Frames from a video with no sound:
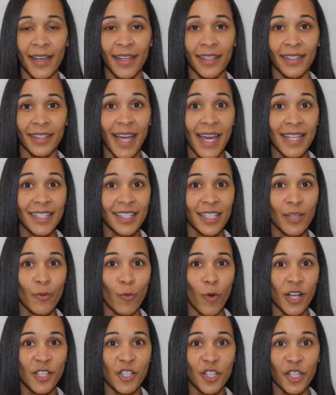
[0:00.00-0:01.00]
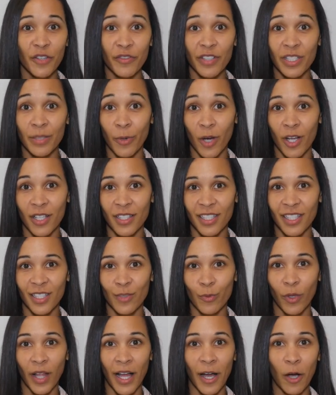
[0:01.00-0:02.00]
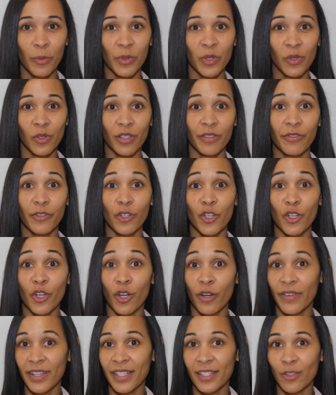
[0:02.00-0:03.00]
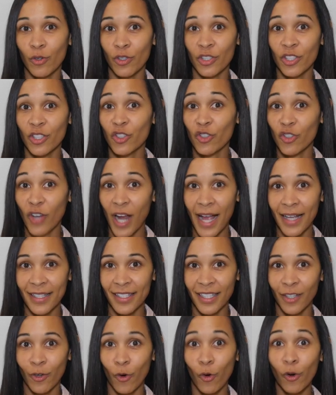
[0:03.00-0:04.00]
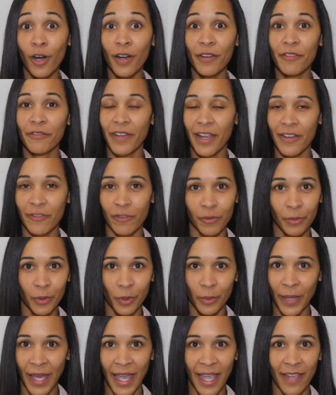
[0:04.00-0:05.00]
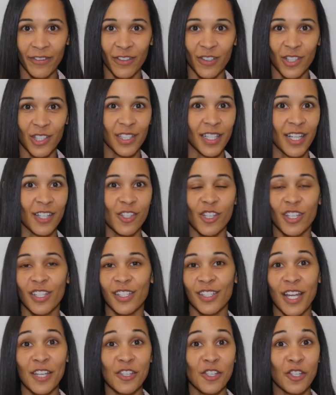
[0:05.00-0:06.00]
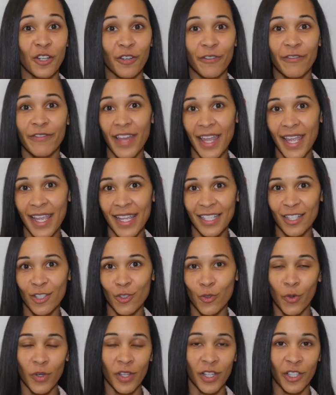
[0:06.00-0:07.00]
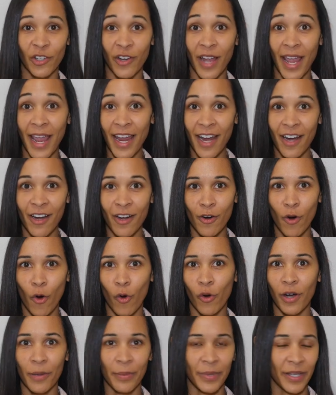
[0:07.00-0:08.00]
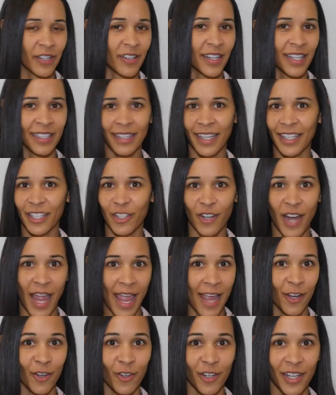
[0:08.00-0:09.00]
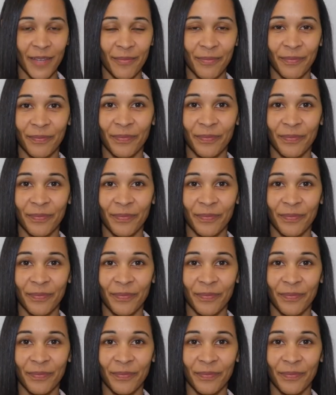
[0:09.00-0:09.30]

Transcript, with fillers: Lastly, watching your responses will help you look for nervous or distracting or unfavorable behaviors such as touching your face, twirling your hair, or appearing like you're angry.